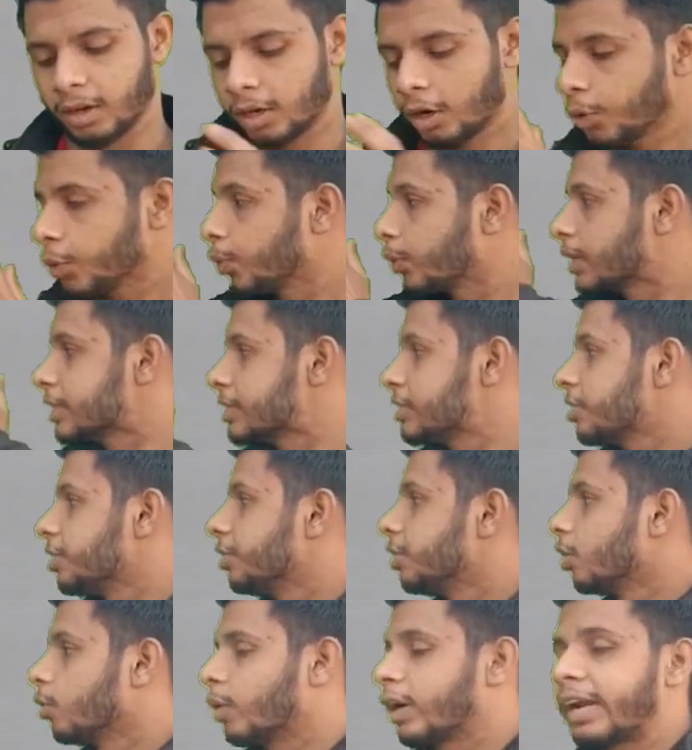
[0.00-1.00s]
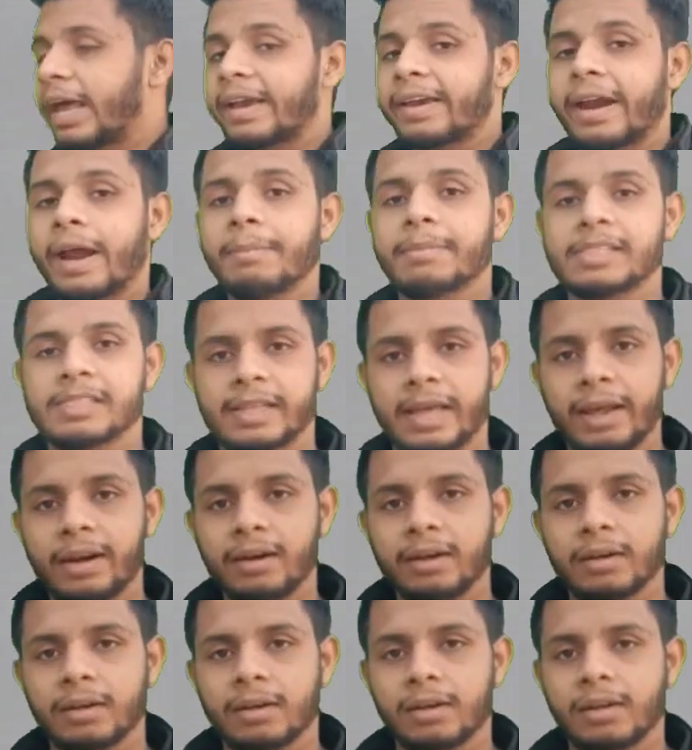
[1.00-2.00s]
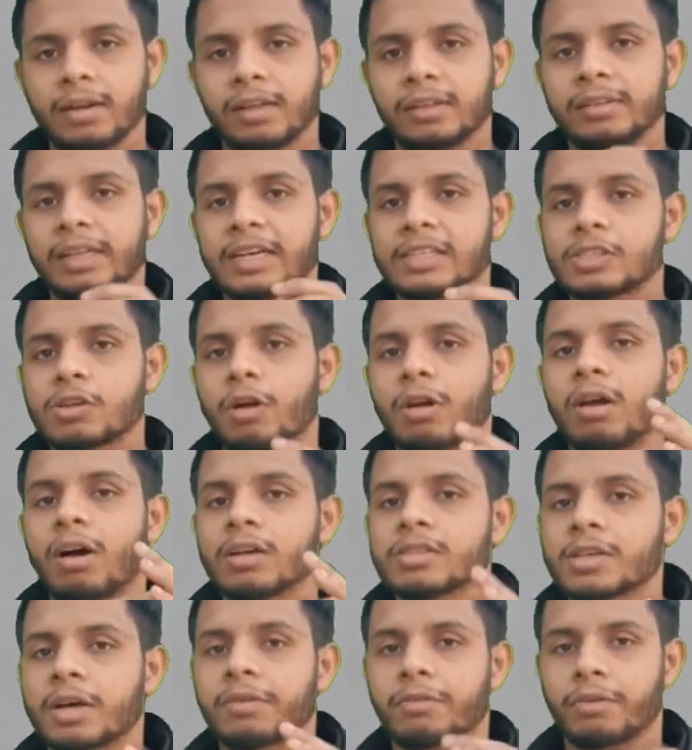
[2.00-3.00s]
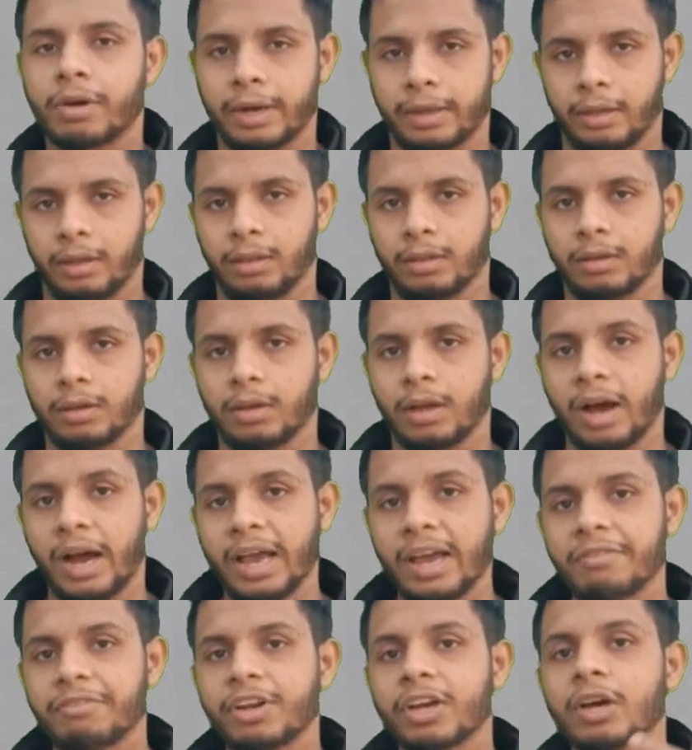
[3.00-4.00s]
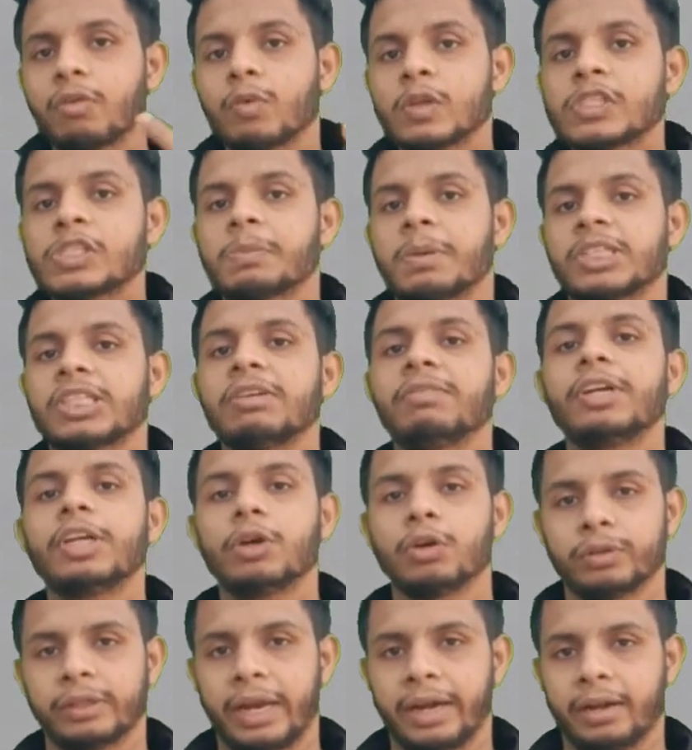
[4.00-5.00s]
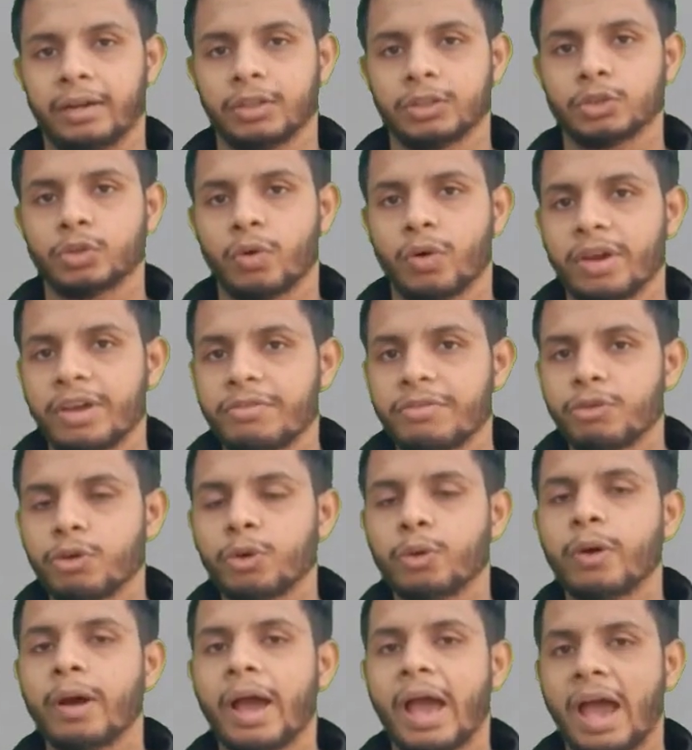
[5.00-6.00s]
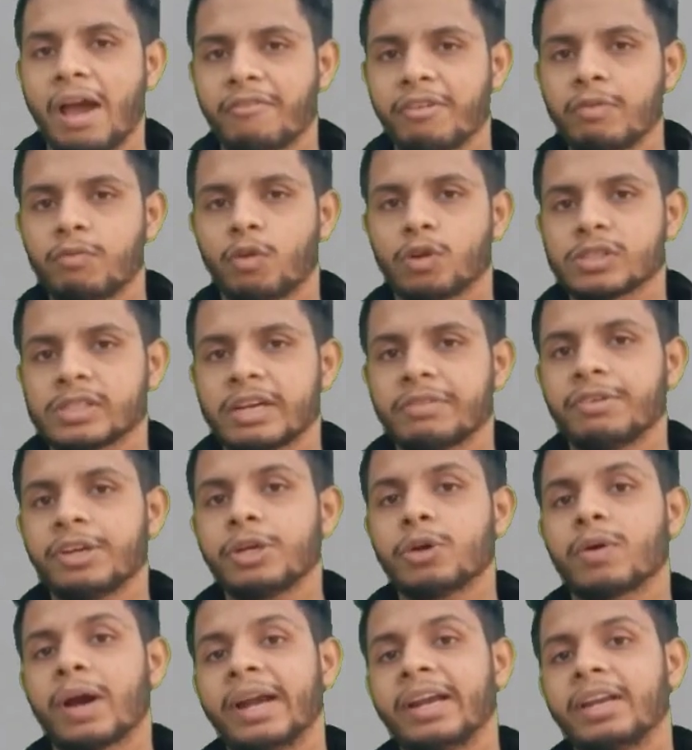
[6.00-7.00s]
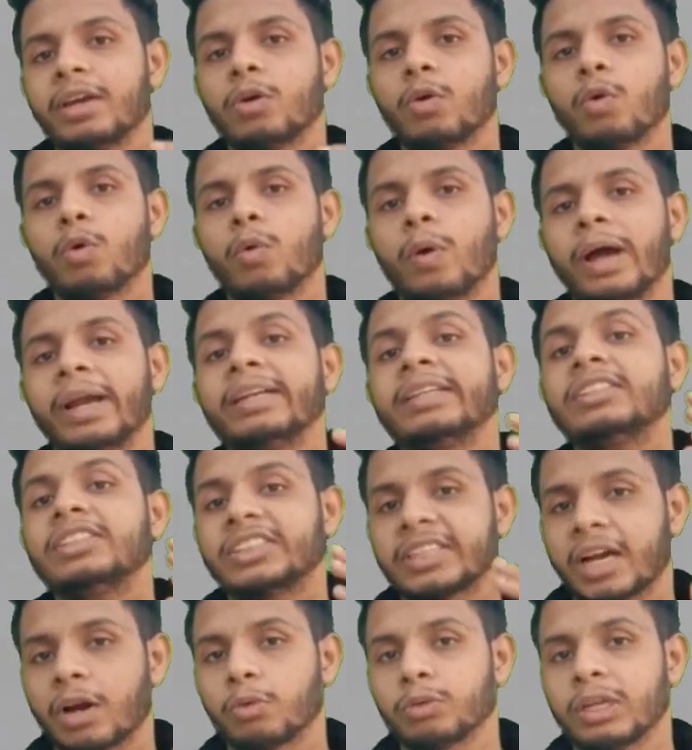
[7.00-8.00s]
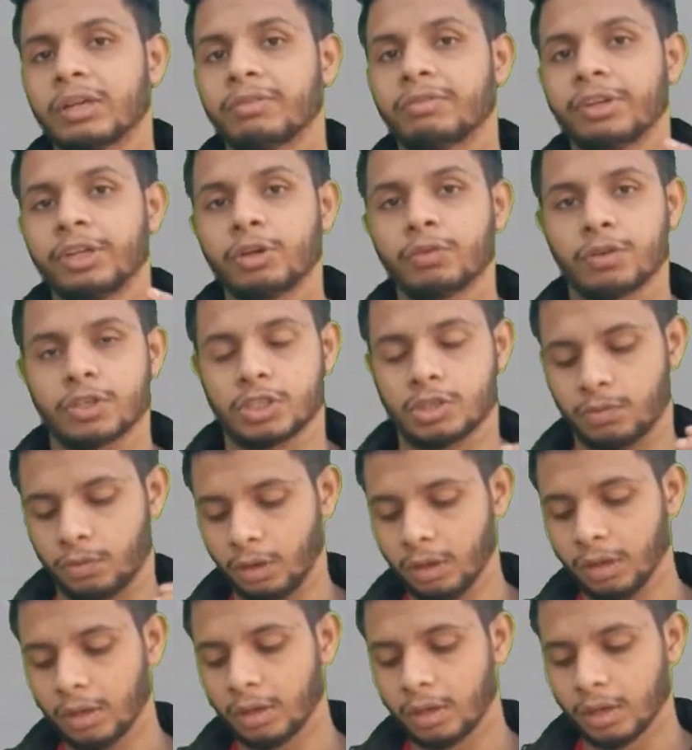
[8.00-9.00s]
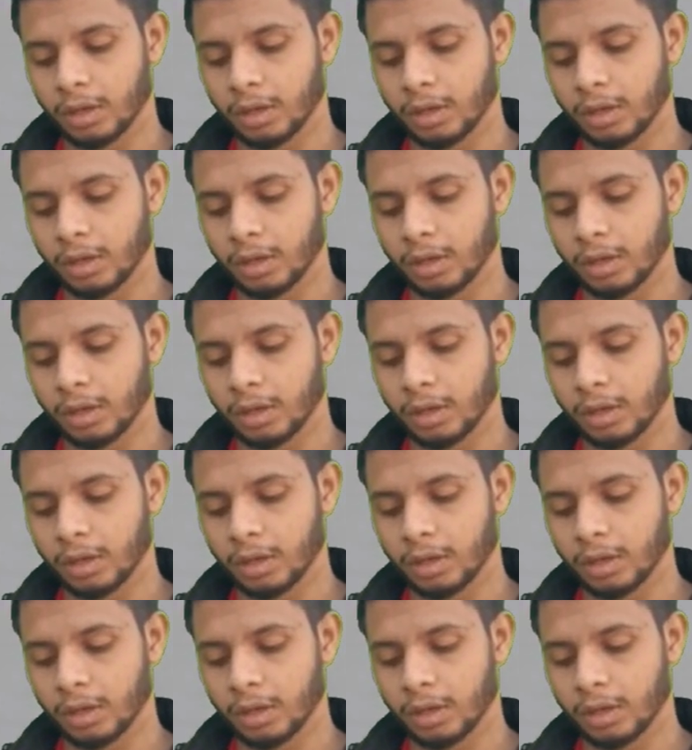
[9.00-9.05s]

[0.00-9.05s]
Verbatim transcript: Now you can see here one diagram is there that is called hazard triangle. I have taken one special video on that. So if you haven't watched that video, kindly go and check out that video first of all.